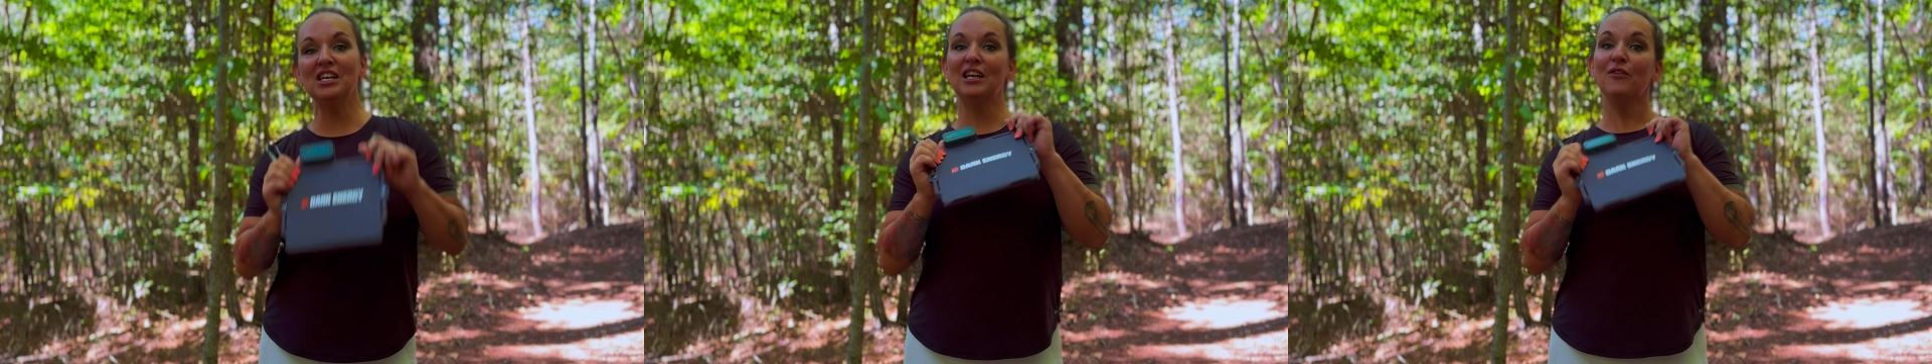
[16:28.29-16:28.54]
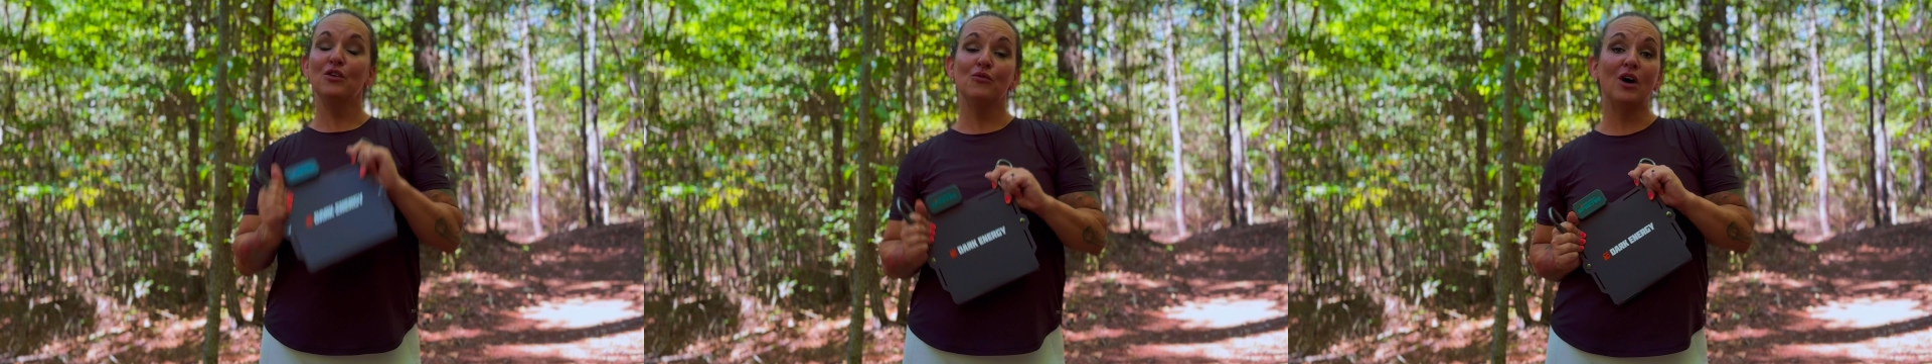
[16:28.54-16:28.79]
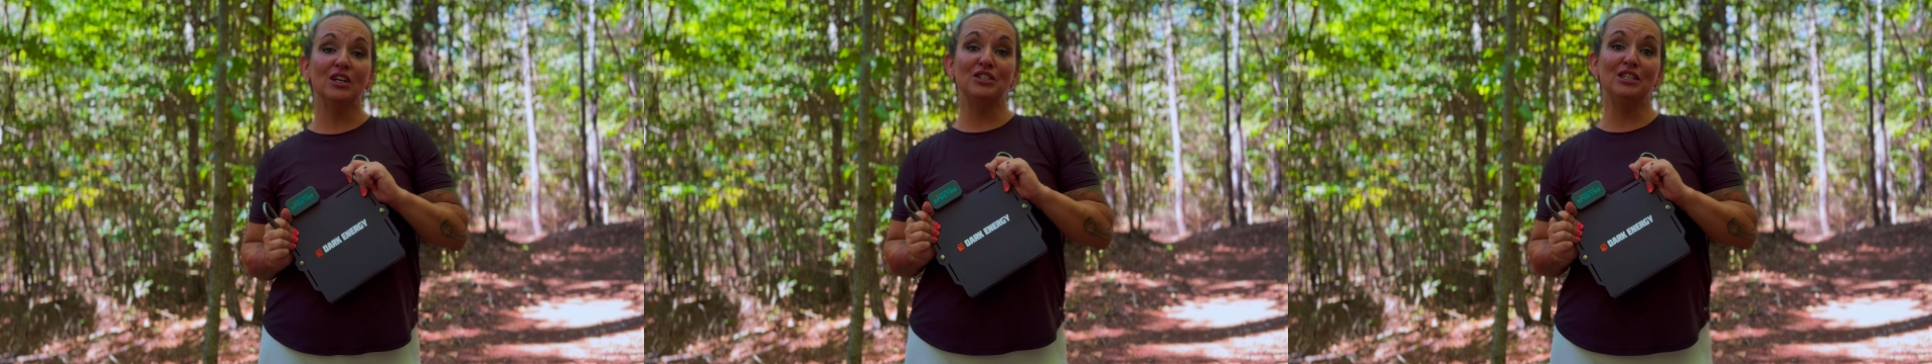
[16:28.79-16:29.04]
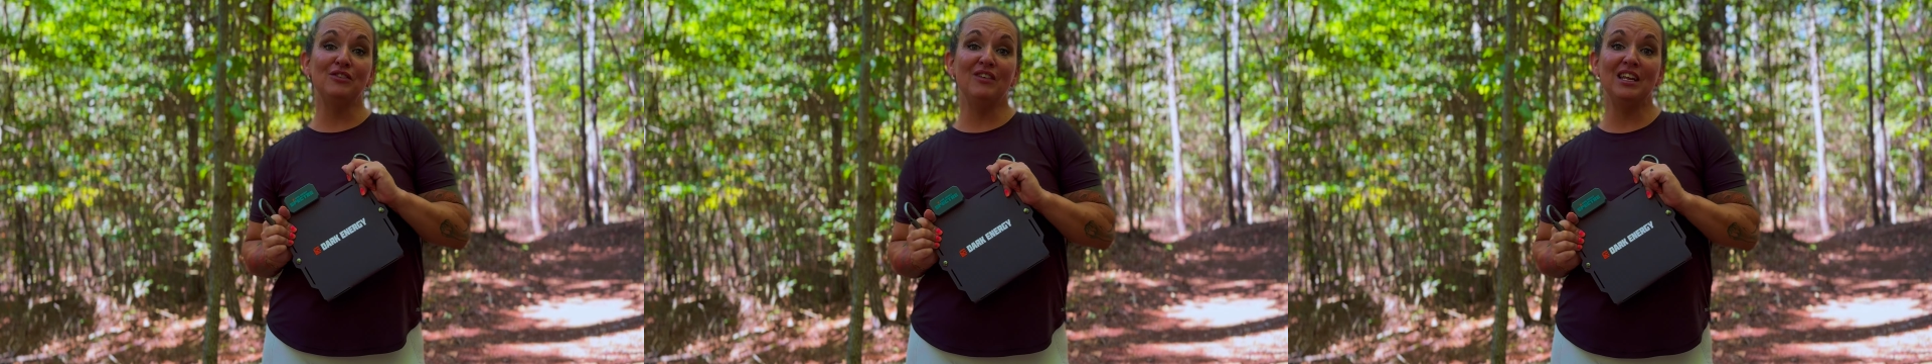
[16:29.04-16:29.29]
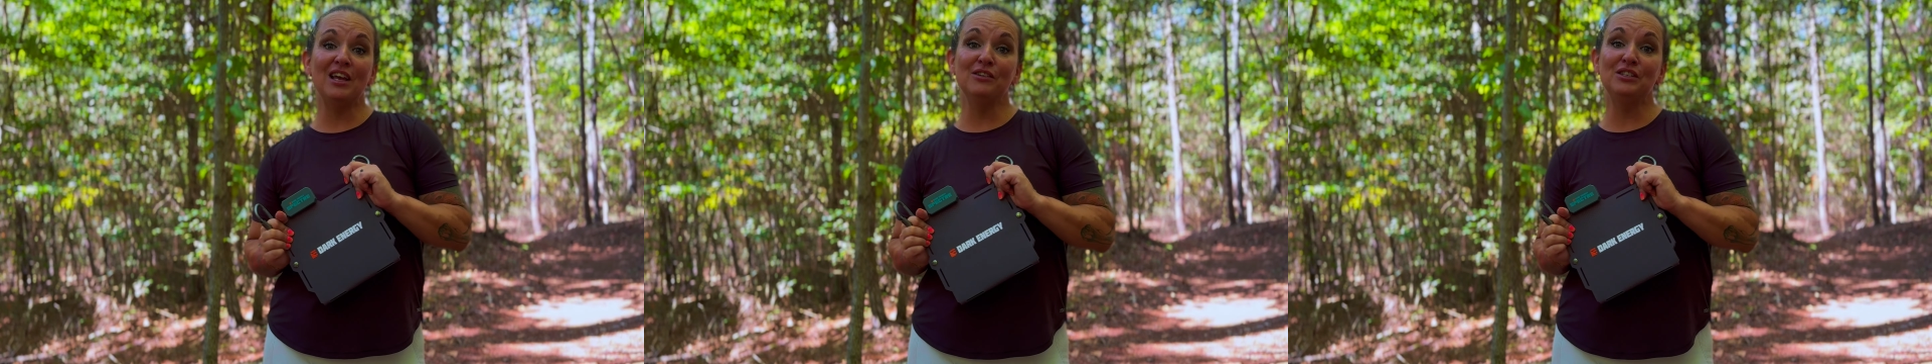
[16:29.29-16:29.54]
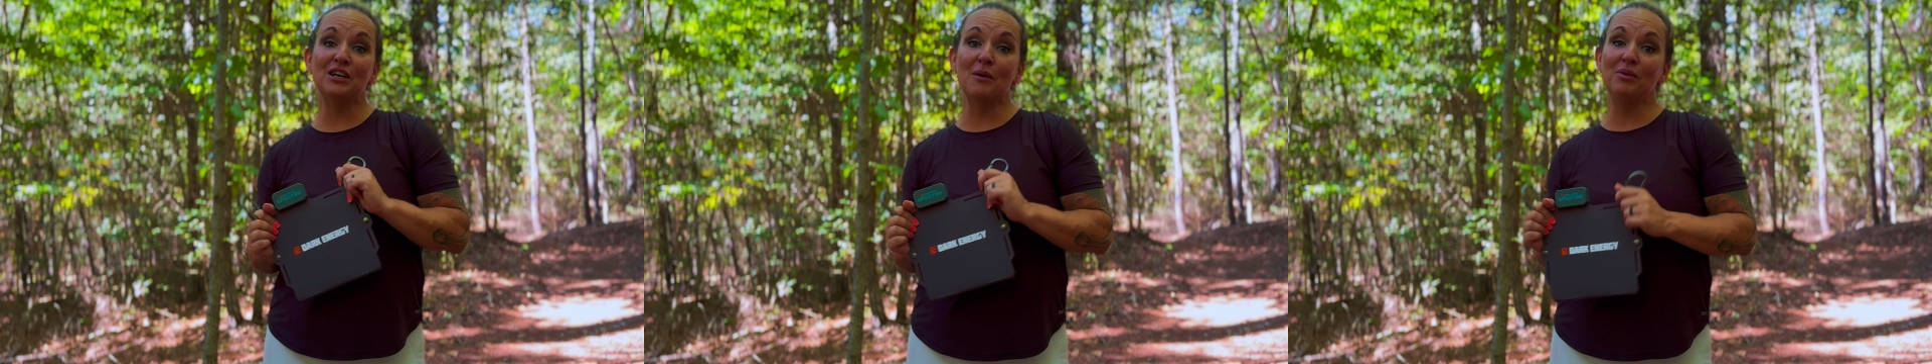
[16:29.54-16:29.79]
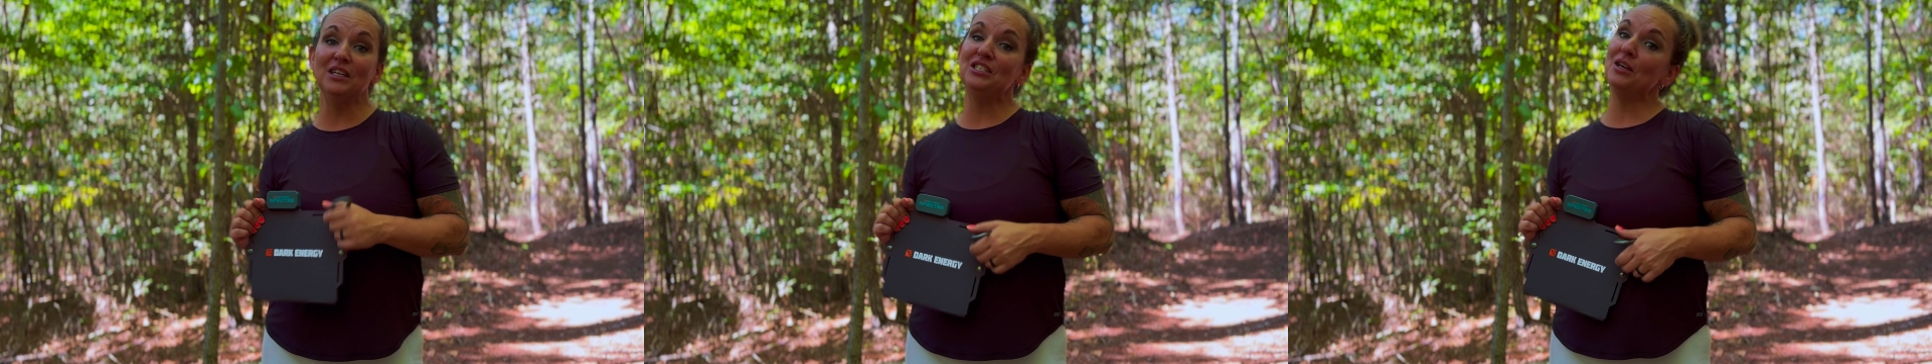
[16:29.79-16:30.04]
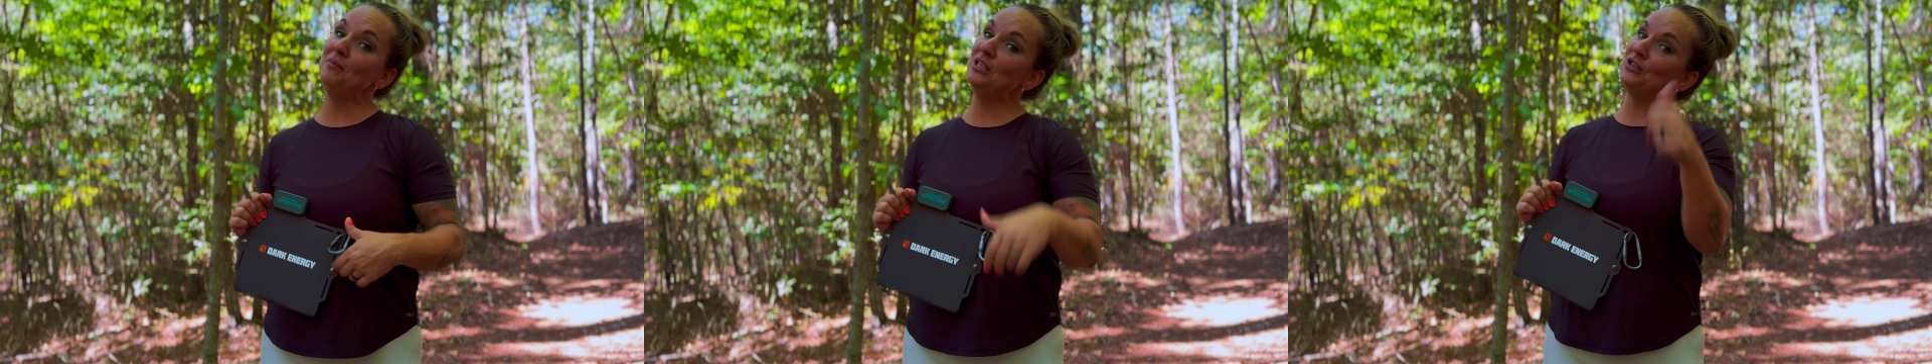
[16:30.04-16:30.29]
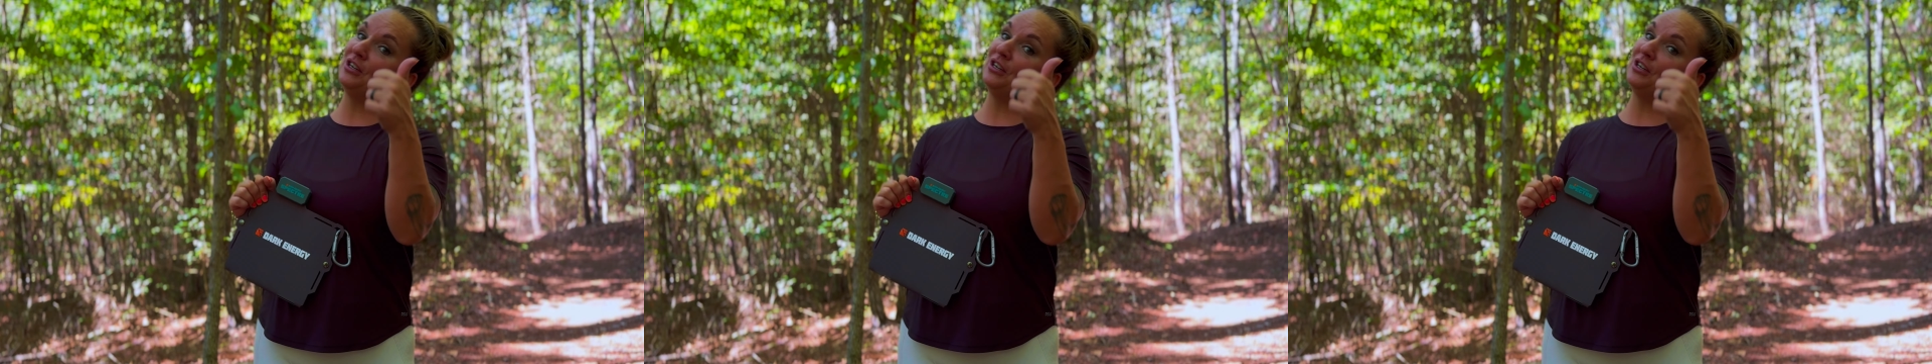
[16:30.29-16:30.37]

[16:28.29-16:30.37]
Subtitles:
And if you watched this video to completion, be sure